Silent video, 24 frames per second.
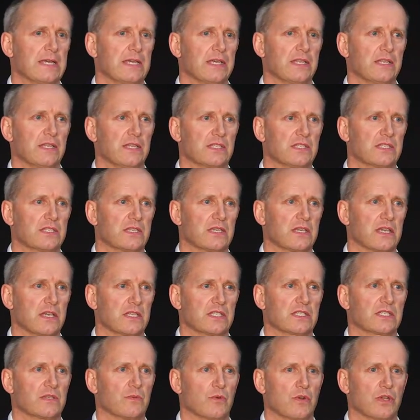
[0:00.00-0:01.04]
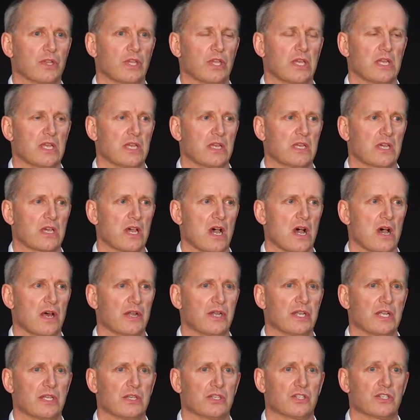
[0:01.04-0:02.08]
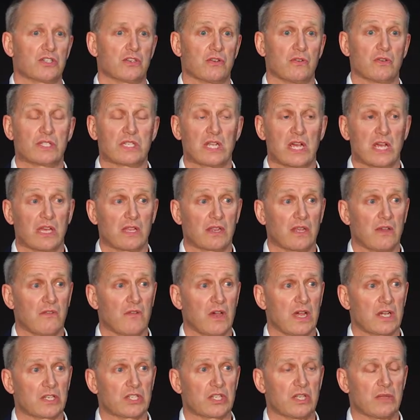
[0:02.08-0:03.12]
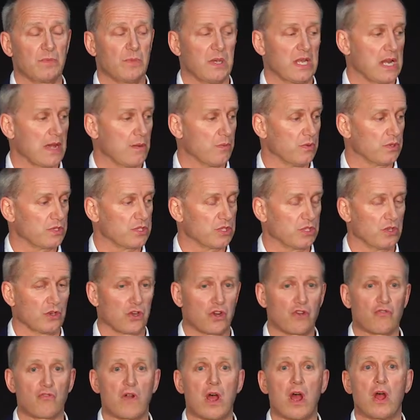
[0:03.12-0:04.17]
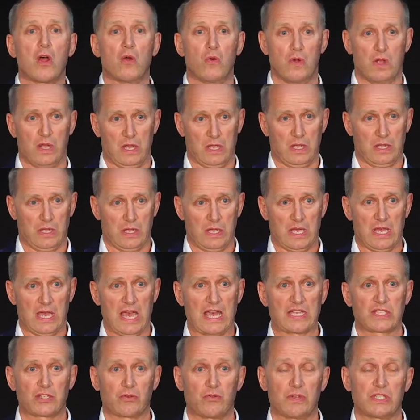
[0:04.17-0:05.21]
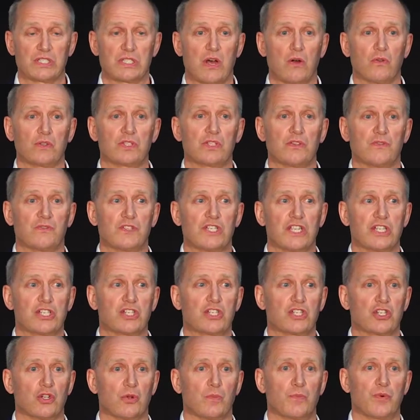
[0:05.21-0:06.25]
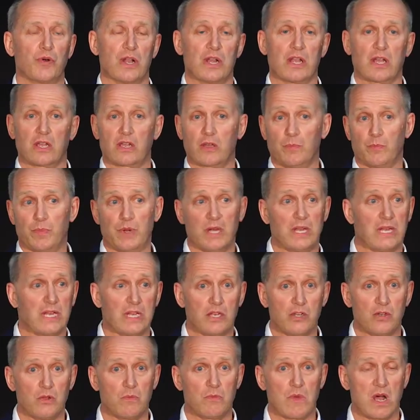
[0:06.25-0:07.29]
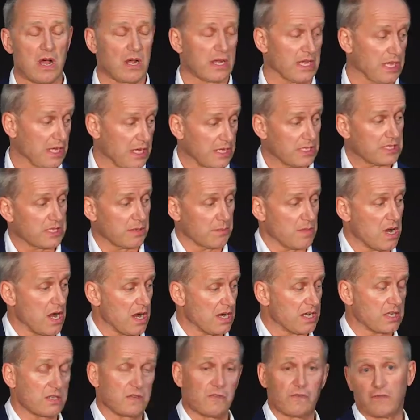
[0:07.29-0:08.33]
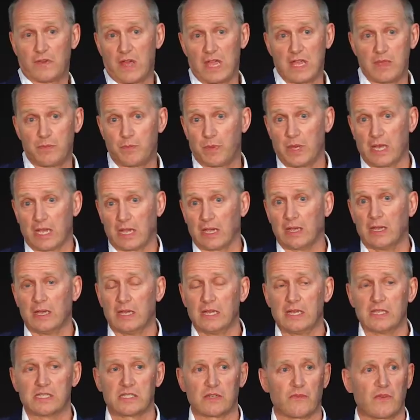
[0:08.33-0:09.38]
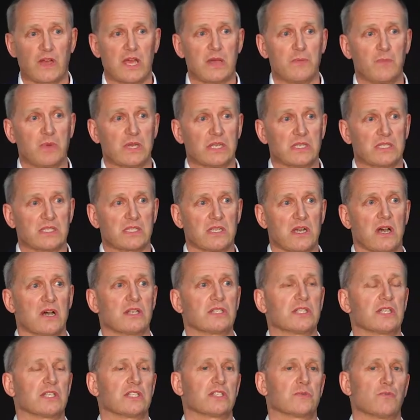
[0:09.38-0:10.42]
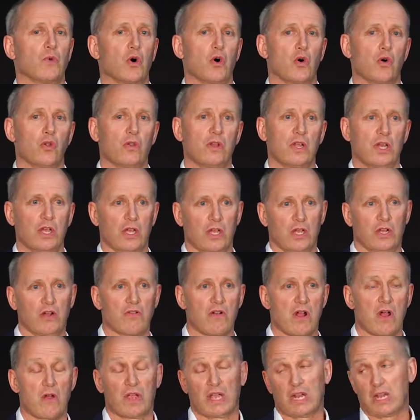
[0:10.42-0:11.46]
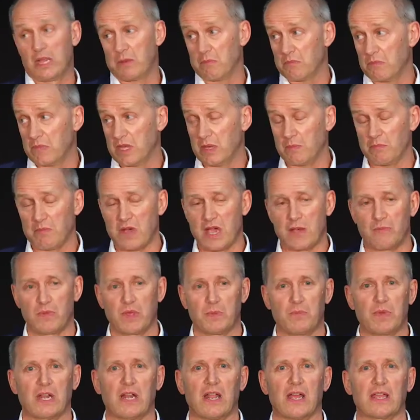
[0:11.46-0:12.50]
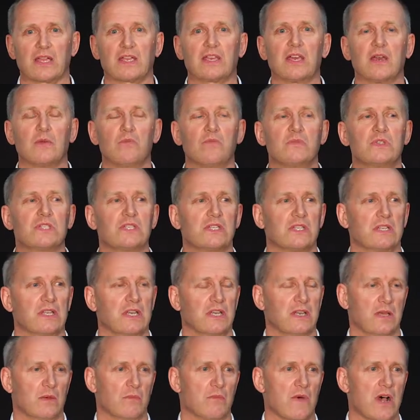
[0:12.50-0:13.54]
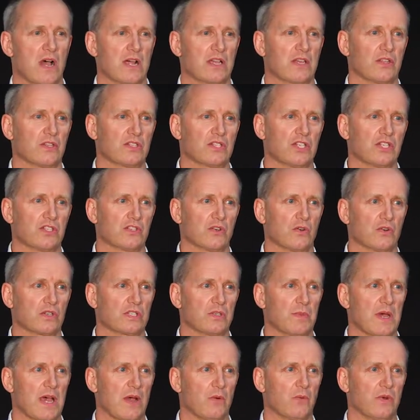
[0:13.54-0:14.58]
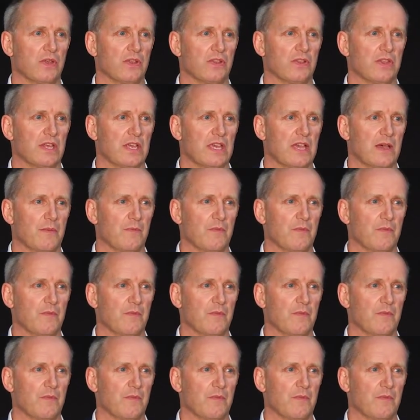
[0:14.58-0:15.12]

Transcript: This customer in the carton industry is saying they've actually been able to grow as a result of digital print a completely new market. And it's the market of vaping. So vaping starting small, growing. And it might be a bit like Kim's market that she talked about with the